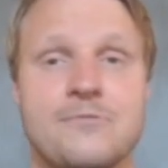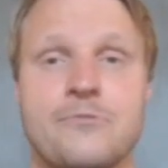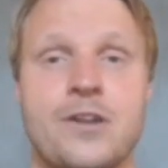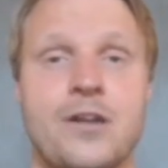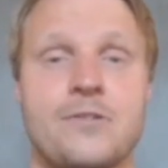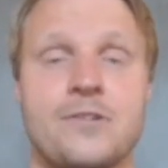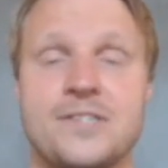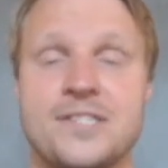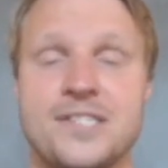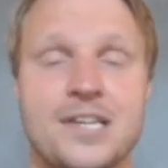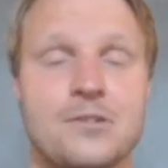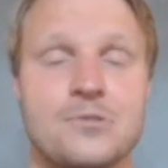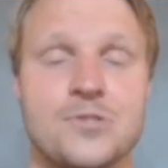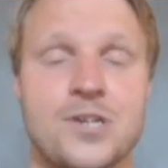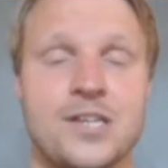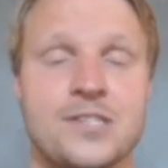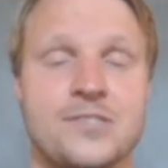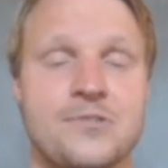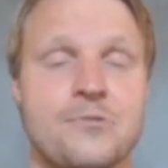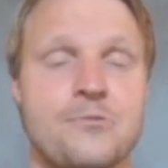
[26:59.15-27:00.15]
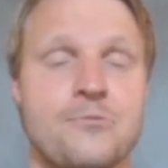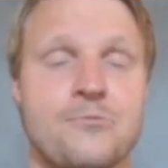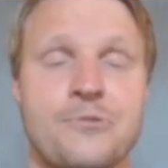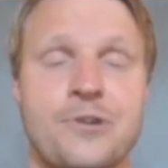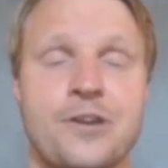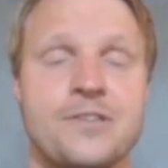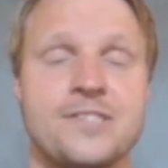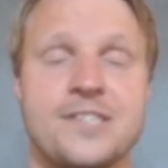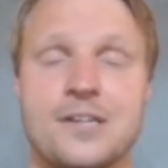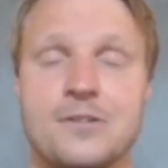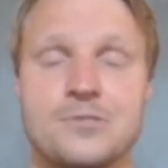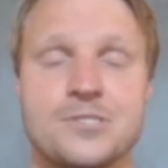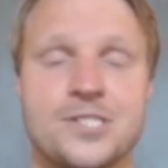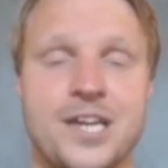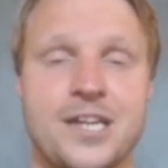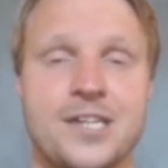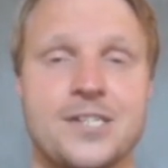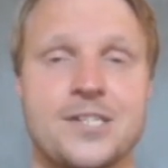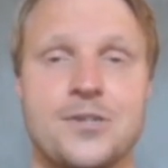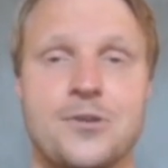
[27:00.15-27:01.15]
without a single transfer, without a single
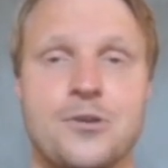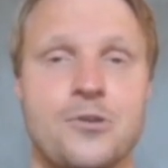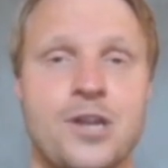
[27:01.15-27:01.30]
change. You're going